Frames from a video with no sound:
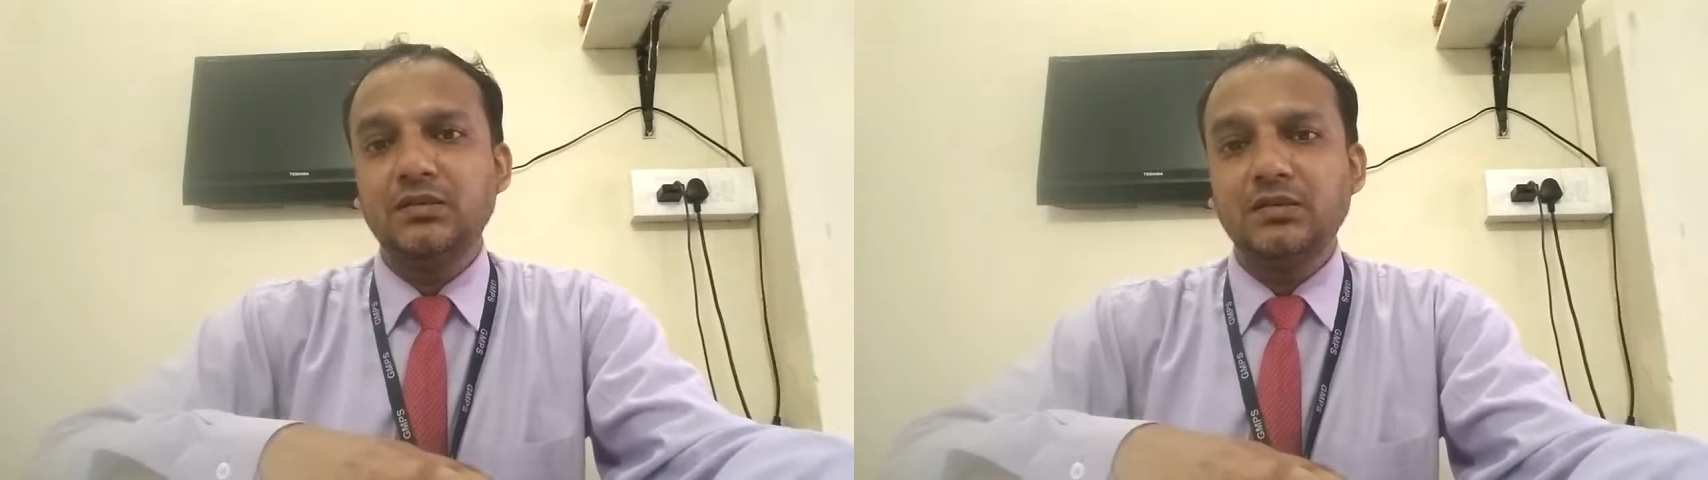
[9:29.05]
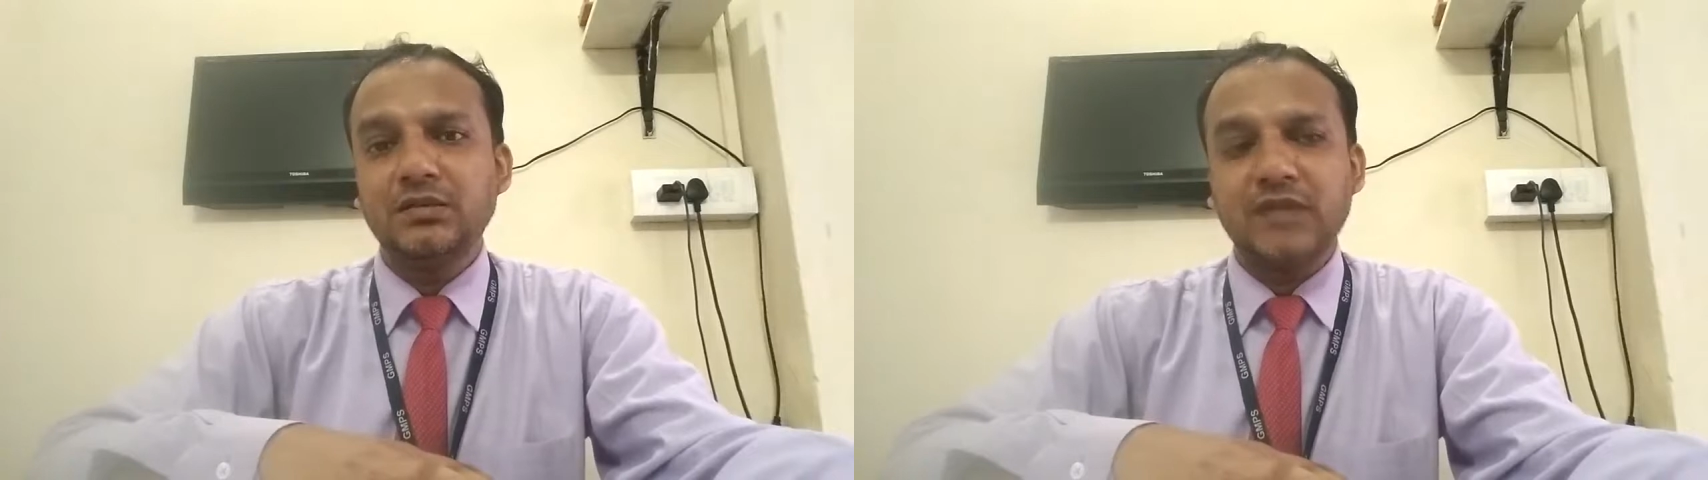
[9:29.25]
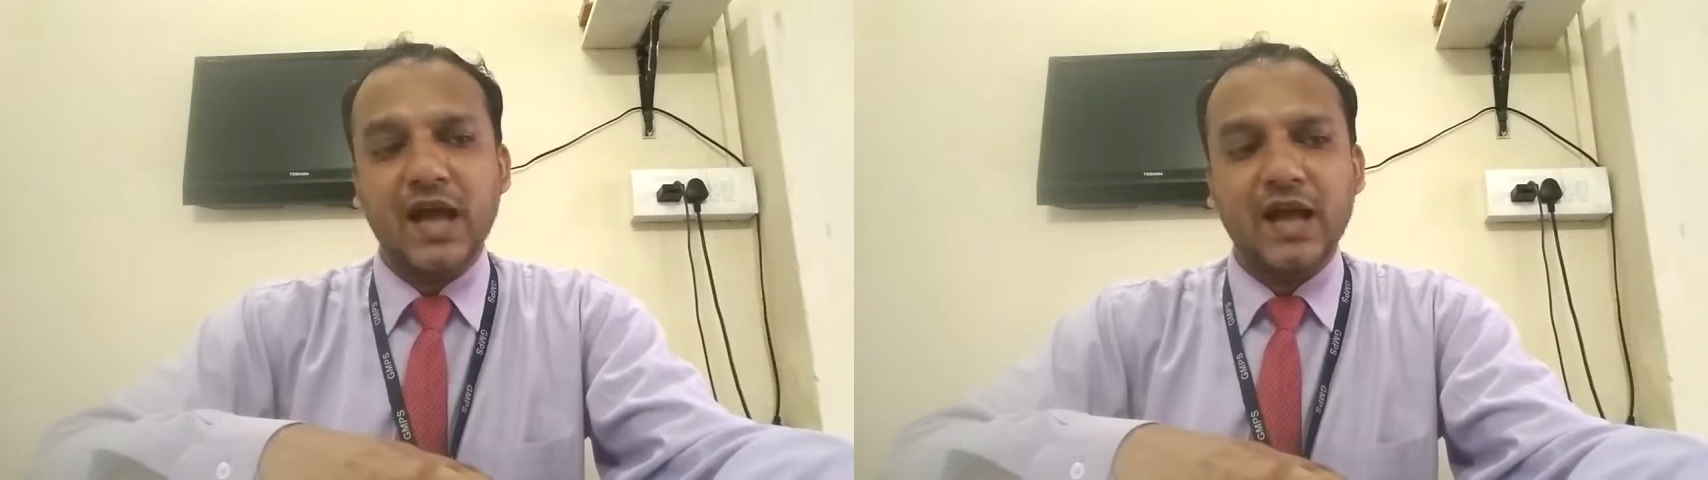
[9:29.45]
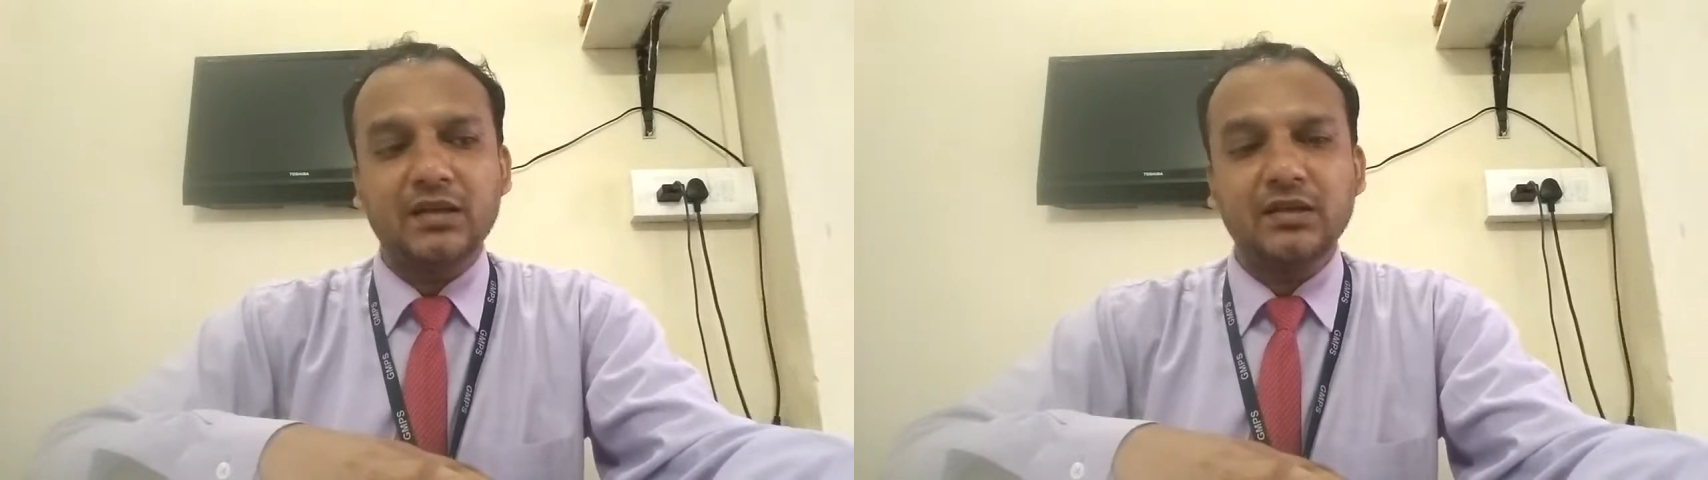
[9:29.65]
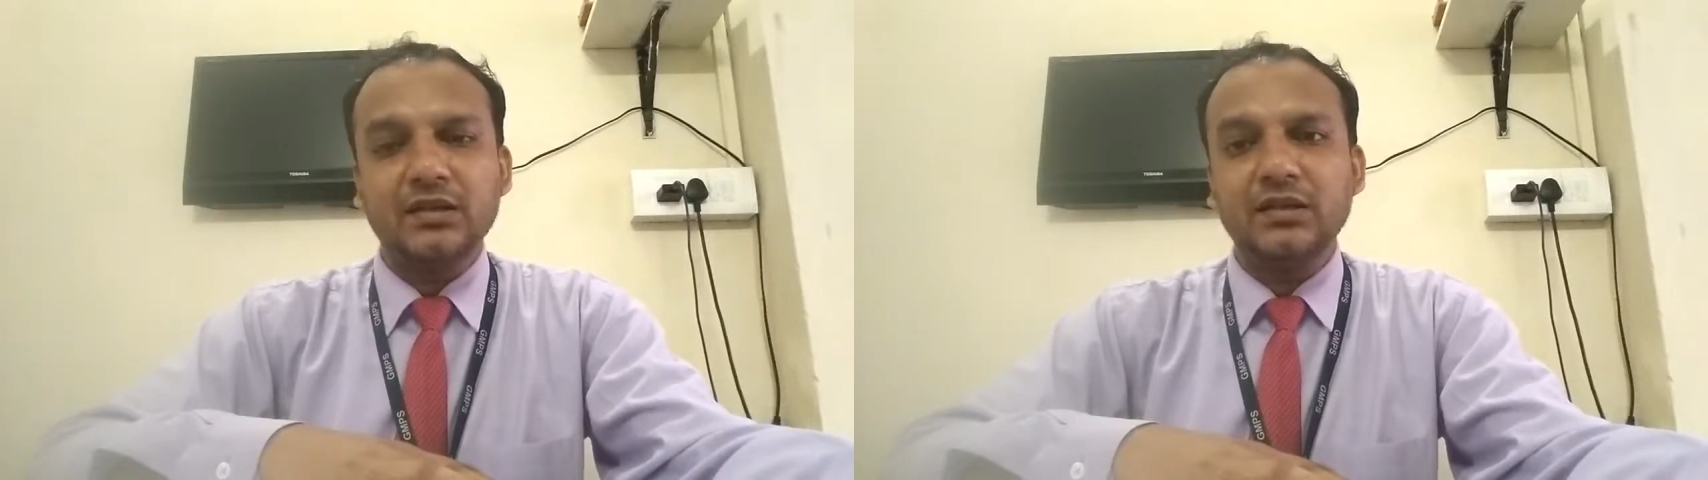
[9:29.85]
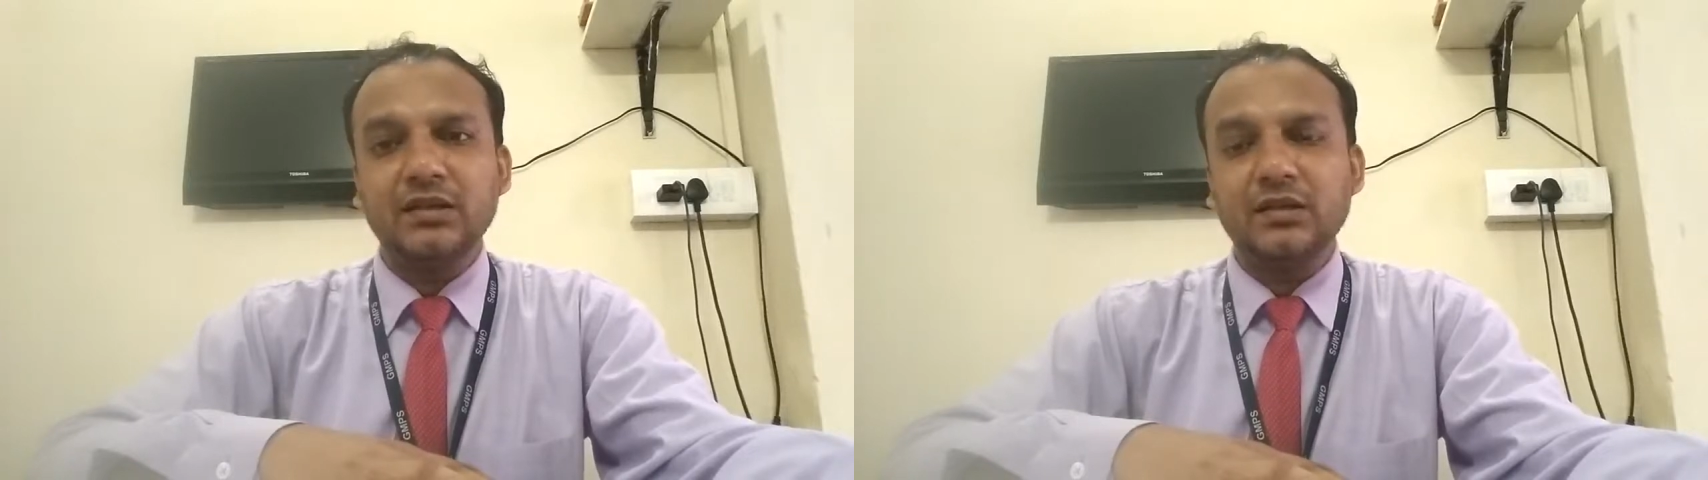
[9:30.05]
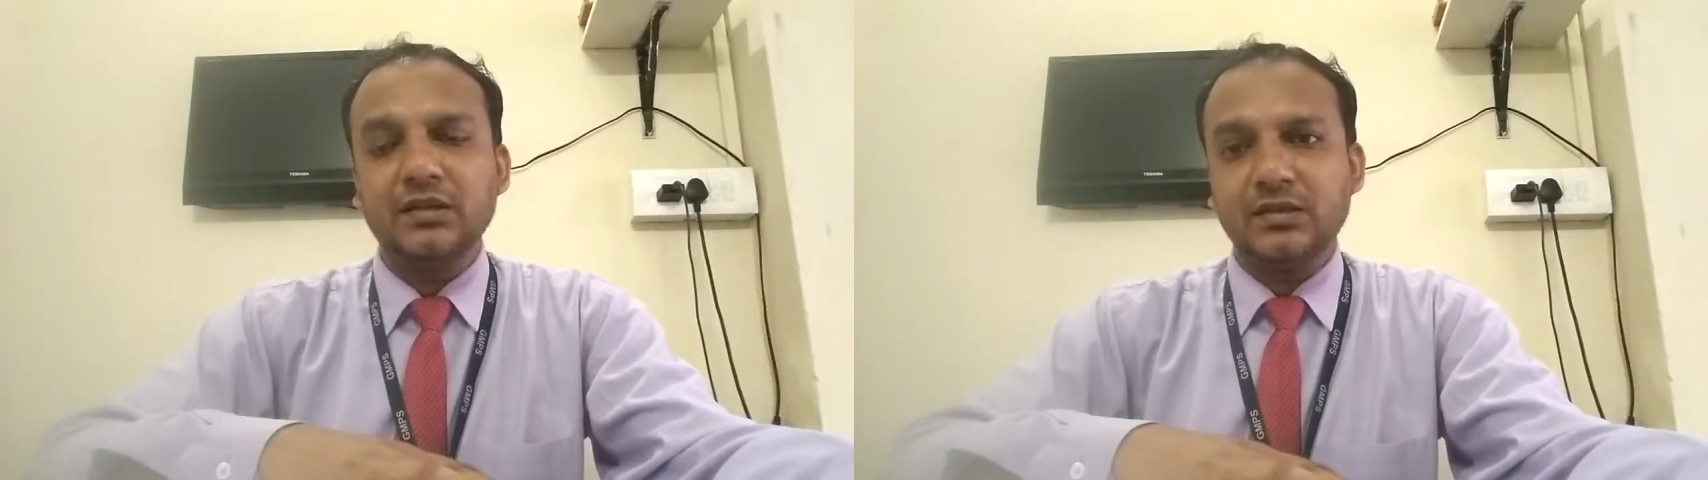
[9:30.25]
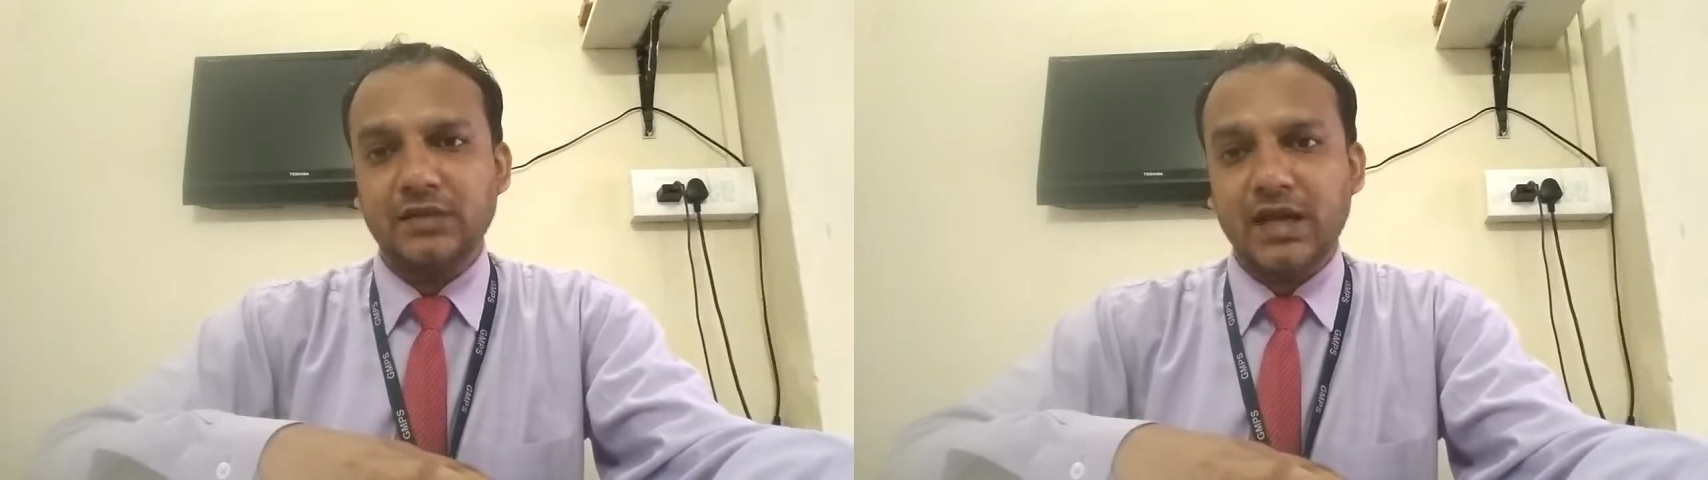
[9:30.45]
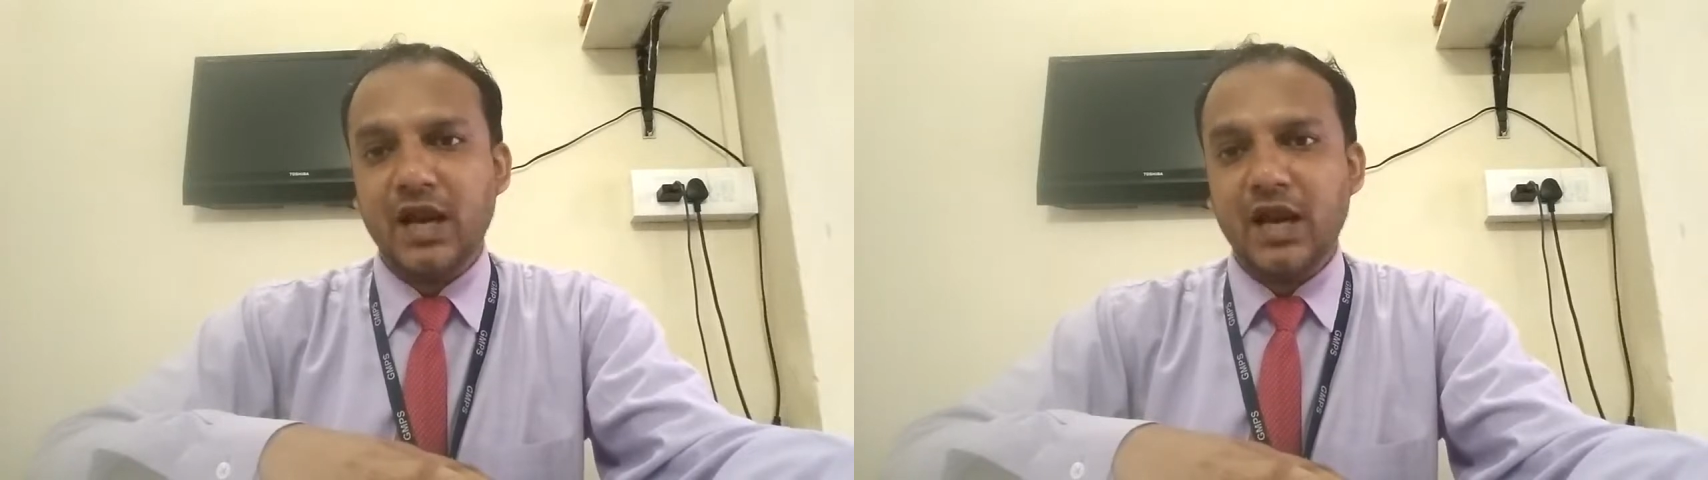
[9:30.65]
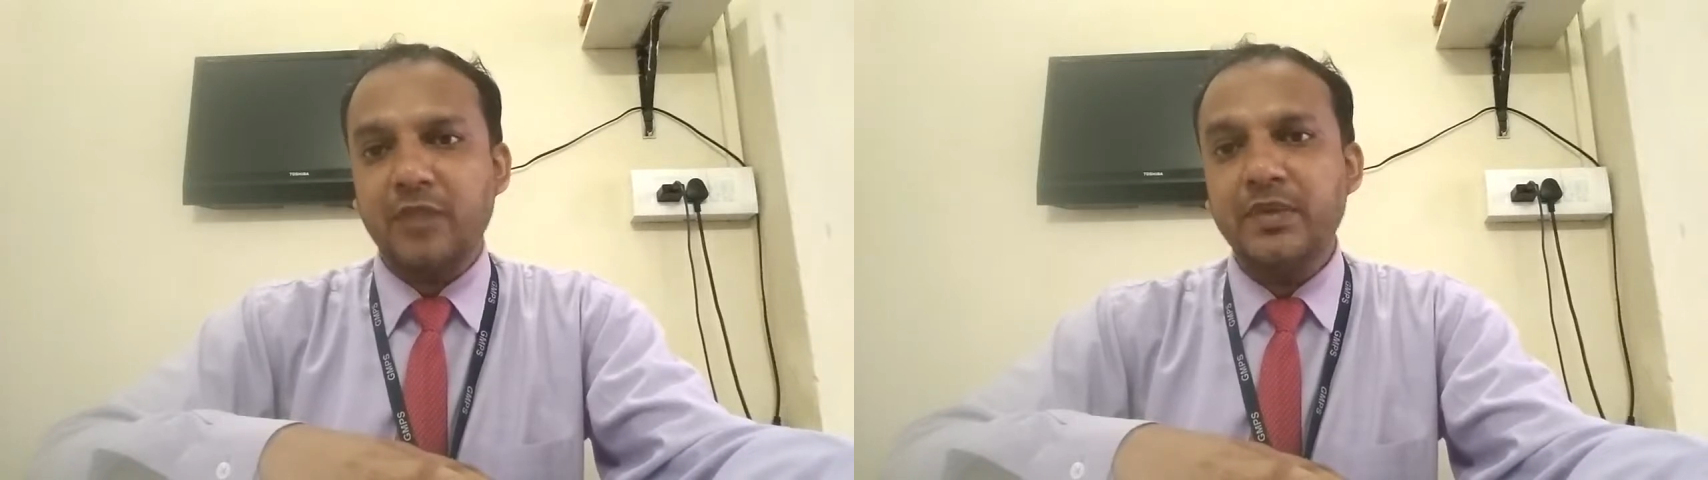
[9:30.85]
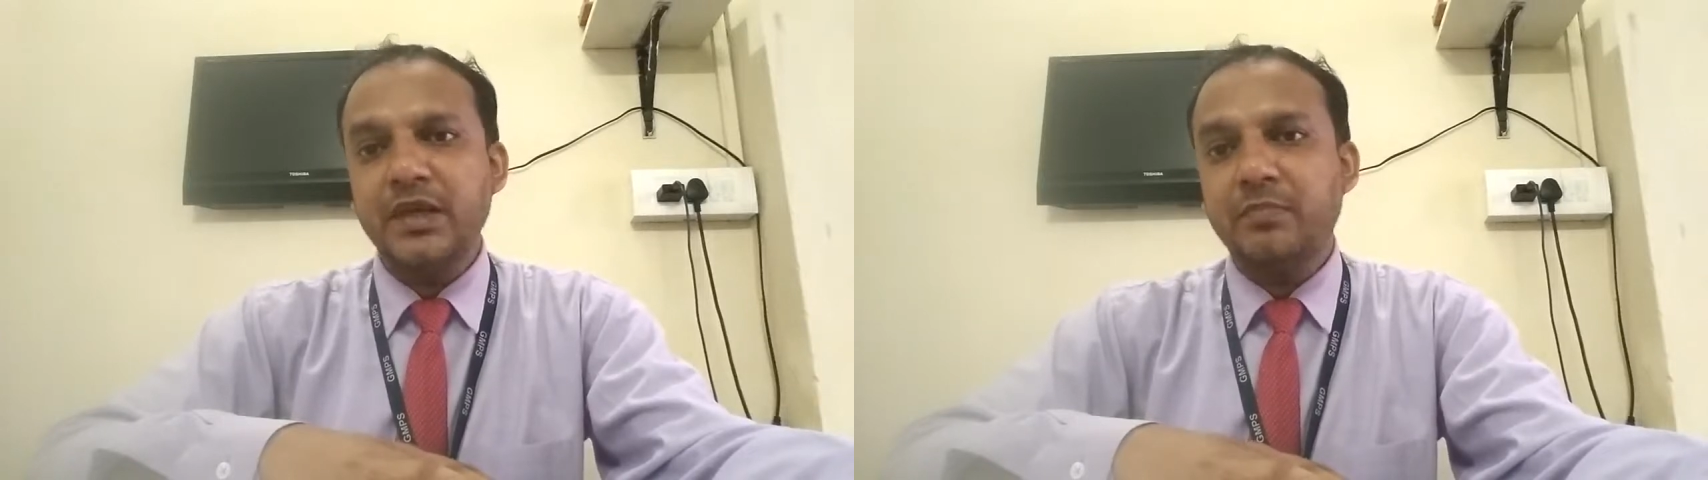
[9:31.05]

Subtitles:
that are being